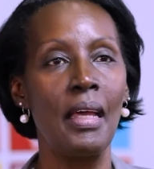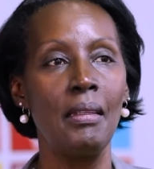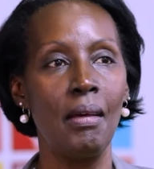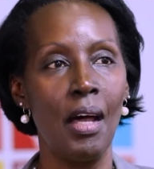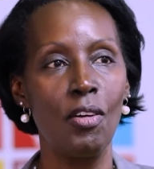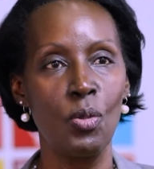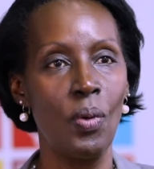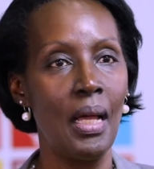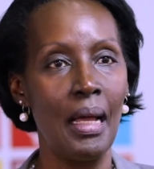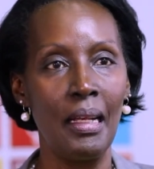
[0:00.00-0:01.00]
and the house
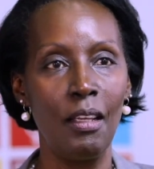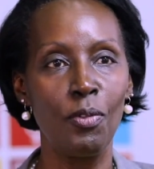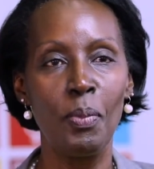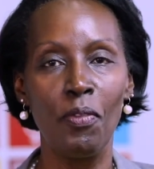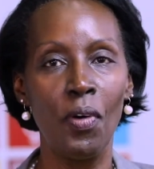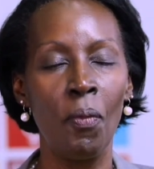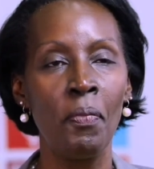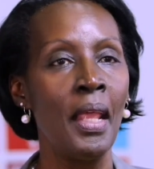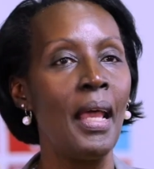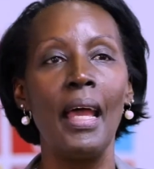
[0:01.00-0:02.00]
where I lived before,
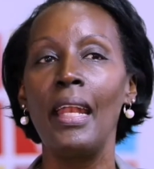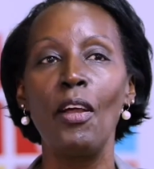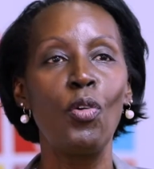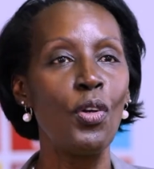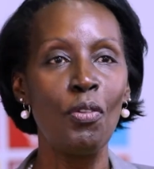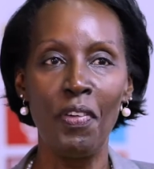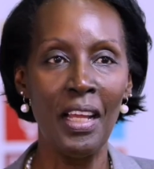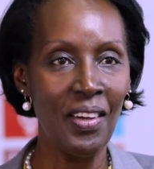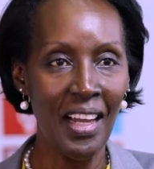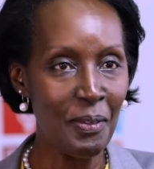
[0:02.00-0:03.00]
and I couldn't
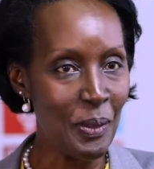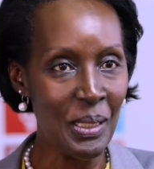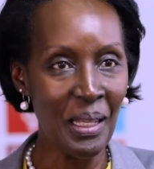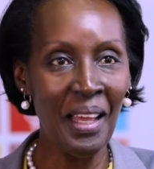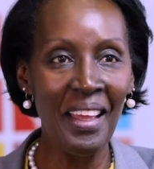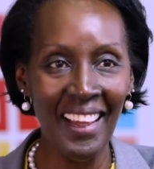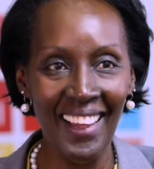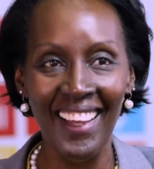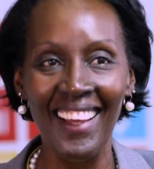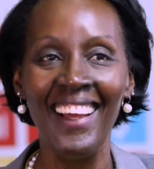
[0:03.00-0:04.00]
find a house.
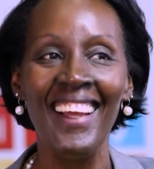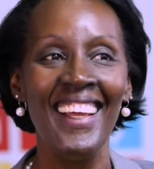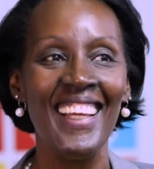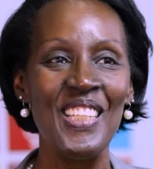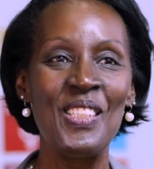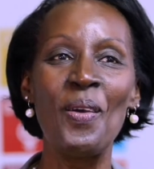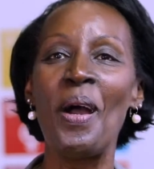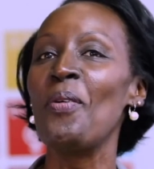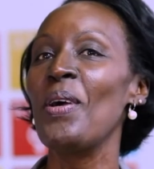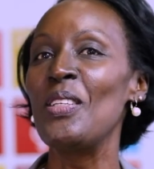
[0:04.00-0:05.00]
So
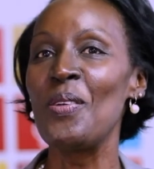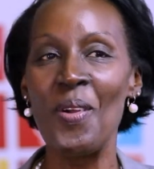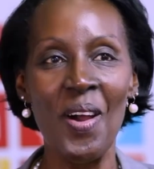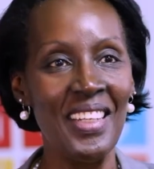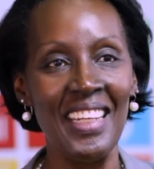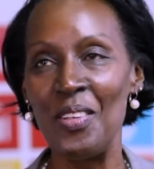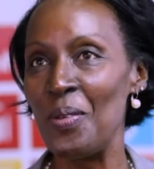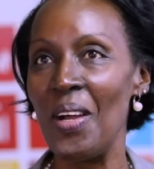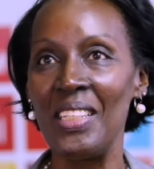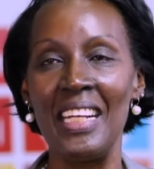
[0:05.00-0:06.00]
I went around and
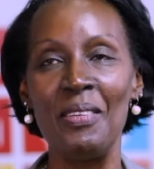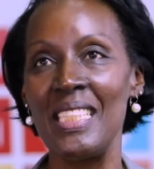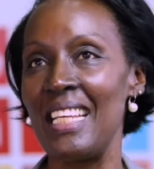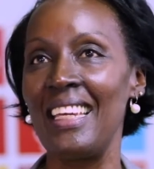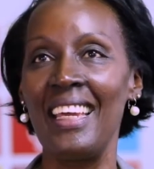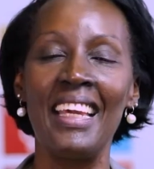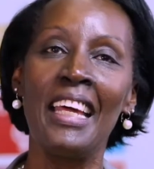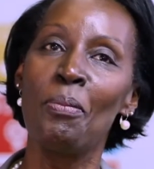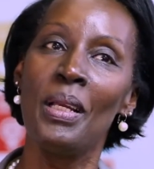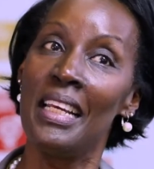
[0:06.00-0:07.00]
around, and I was like, I
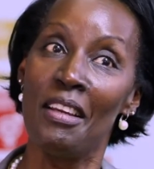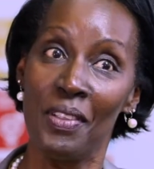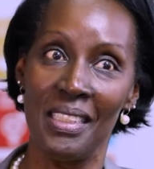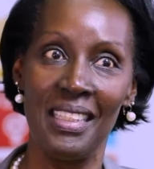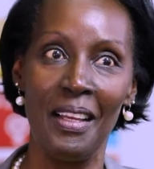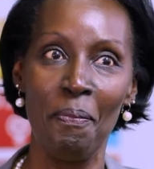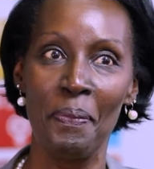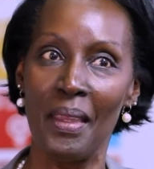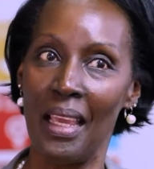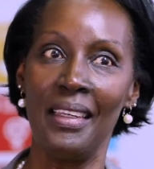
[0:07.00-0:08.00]
can't believe it.
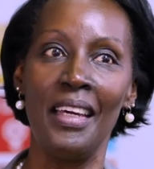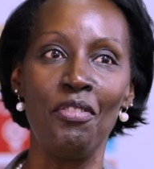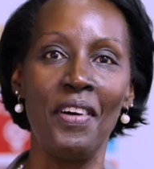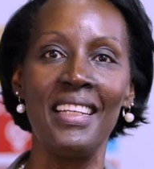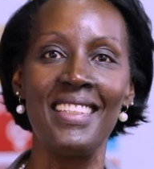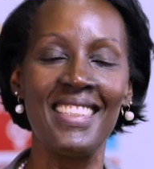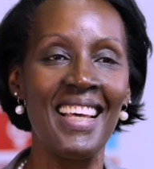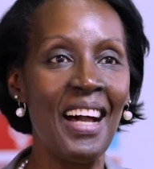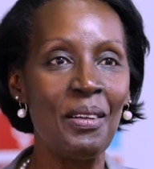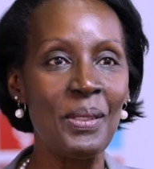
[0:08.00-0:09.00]
I can't find this
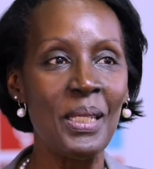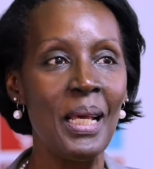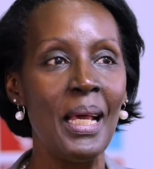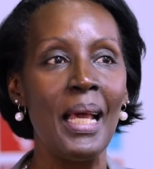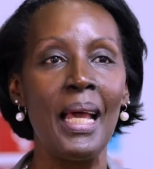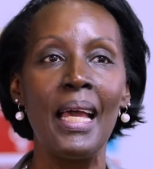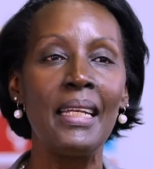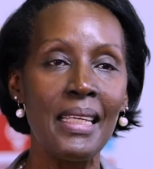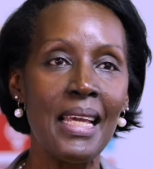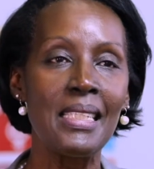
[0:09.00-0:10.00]
house.
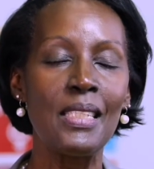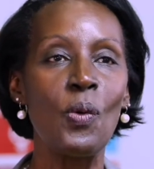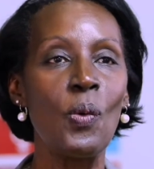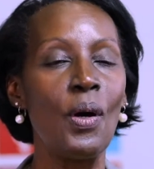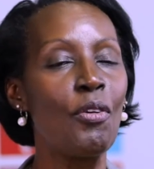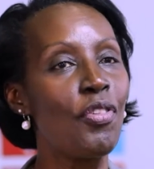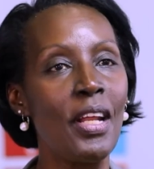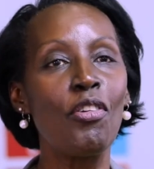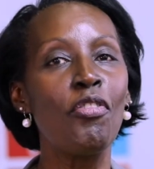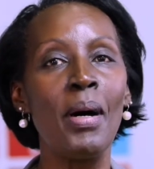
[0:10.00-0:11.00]
And yes, so a
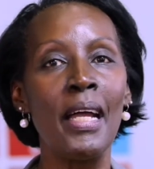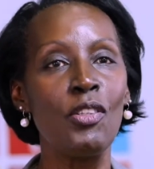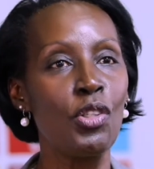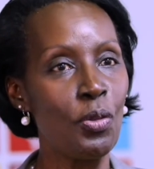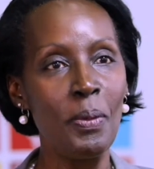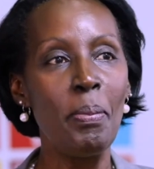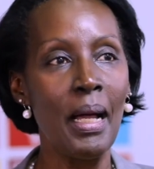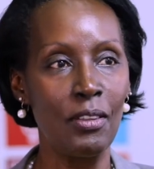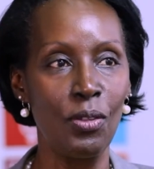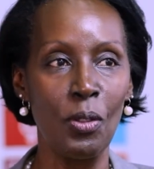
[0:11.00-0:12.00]
friend of mine took me
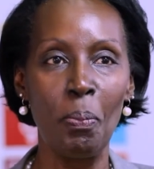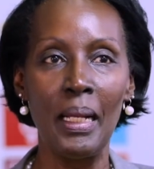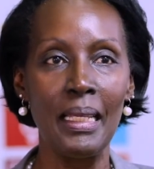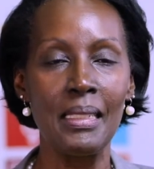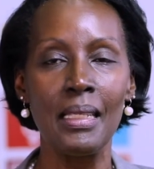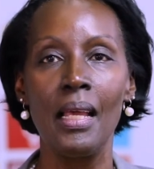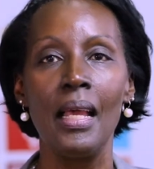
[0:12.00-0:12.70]
back to the place,